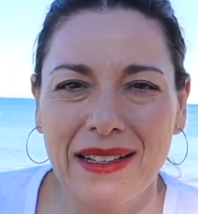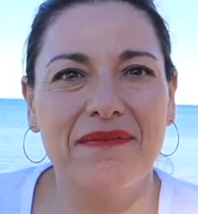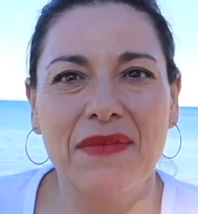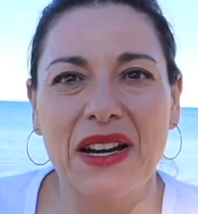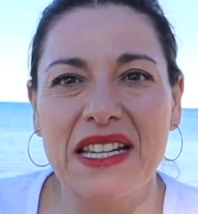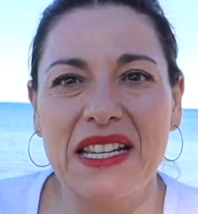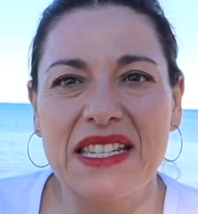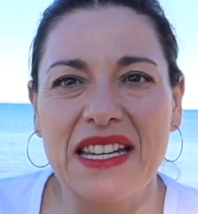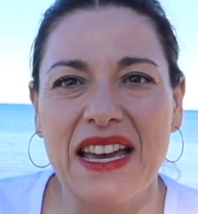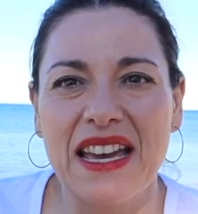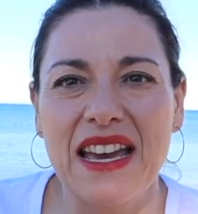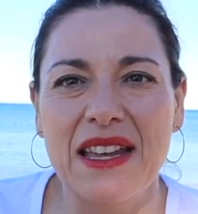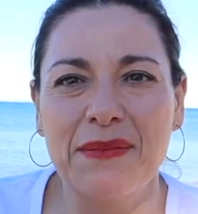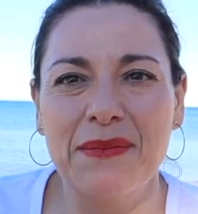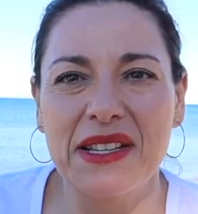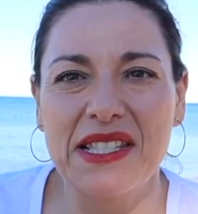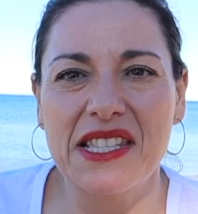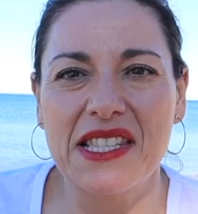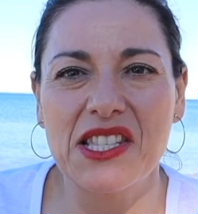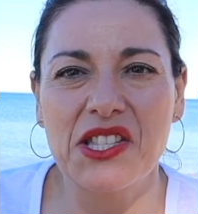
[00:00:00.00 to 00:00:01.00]
My dad,
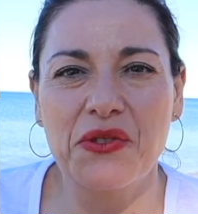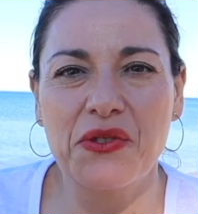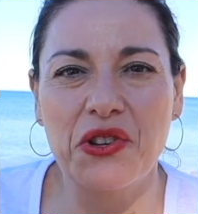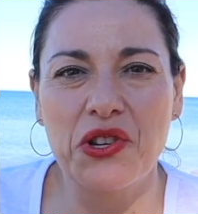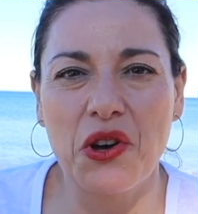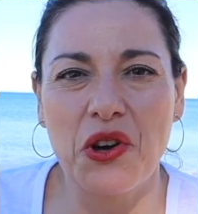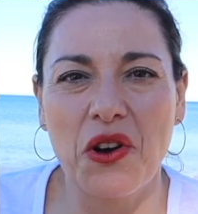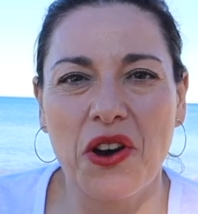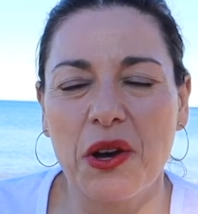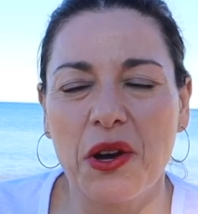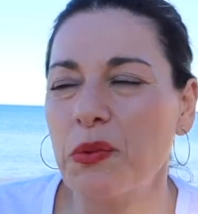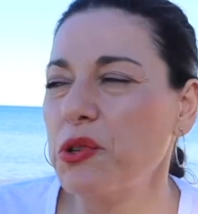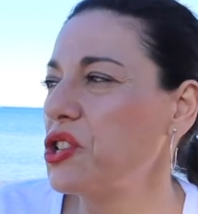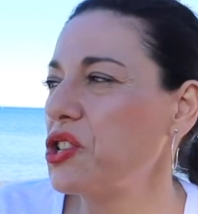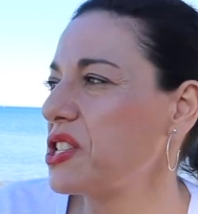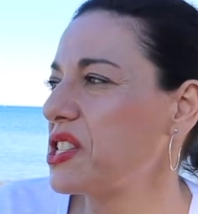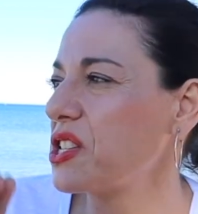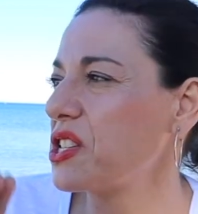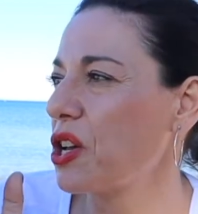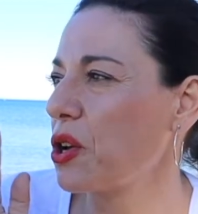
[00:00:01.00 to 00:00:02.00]
my sister and I would
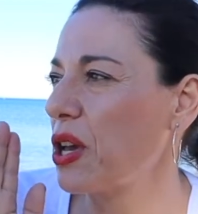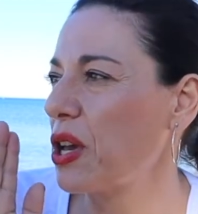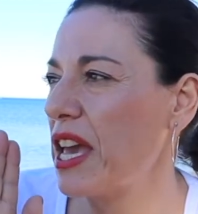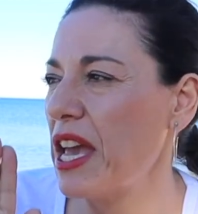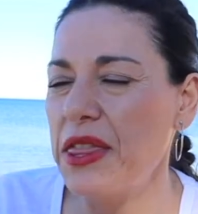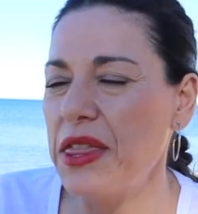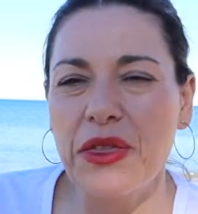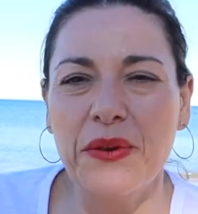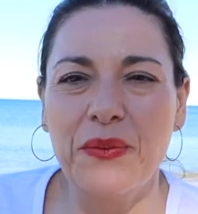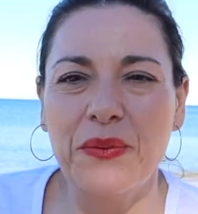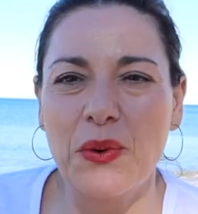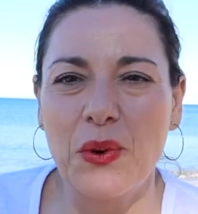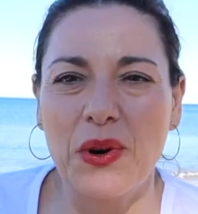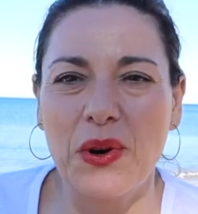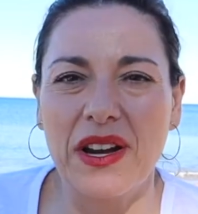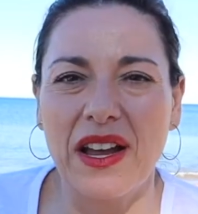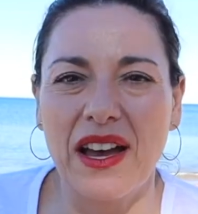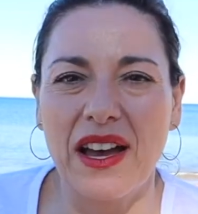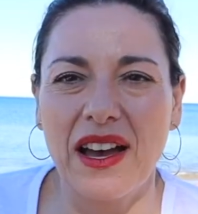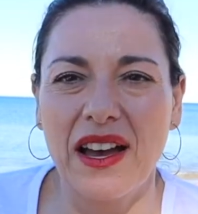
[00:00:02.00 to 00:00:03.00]
just hit the
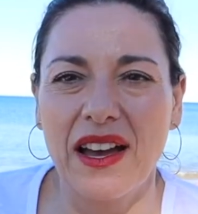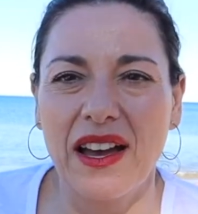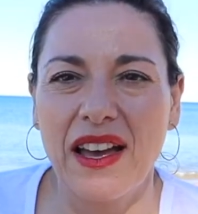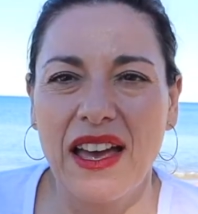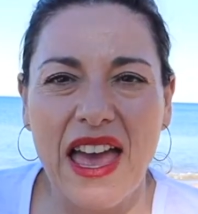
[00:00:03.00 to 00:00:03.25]
water